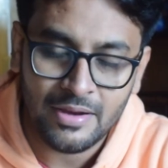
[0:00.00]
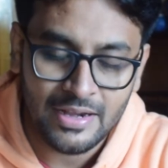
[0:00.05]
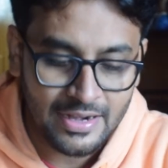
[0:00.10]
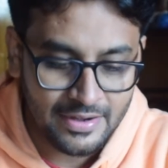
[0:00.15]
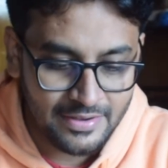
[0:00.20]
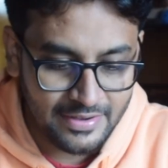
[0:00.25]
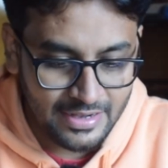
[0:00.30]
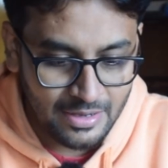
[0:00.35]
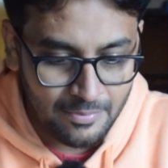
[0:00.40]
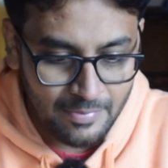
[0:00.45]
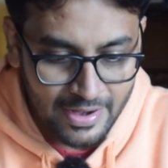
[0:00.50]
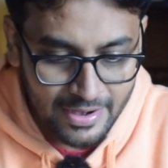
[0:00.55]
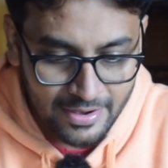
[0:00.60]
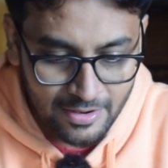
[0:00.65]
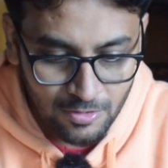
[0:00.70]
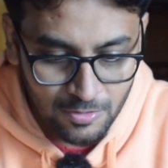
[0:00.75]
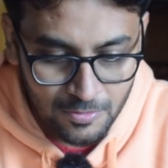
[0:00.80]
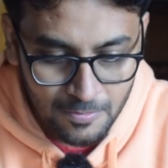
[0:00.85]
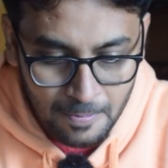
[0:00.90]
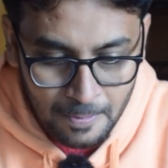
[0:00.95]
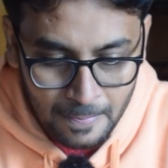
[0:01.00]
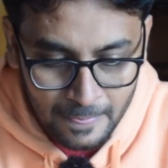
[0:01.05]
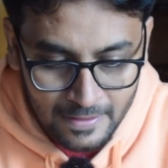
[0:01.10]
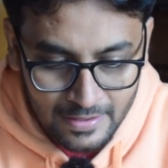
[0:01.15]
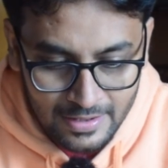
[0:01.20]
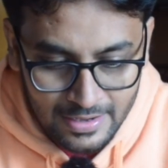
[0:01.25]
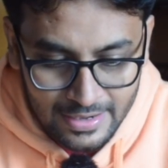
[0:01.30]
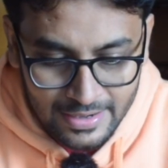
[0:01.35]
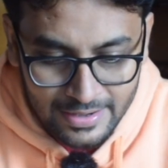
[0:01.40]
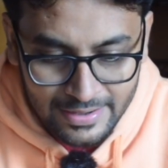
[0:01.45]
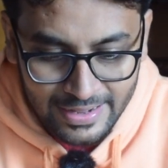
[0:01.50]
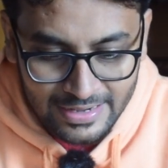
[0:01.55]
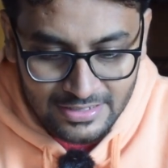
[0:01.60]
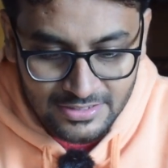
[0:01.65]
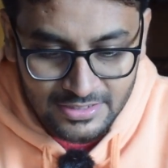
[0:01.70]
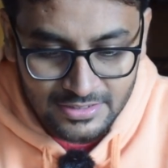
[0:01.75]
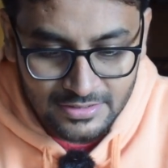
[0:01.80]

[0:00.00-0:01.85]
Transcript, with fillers: electrical background. Next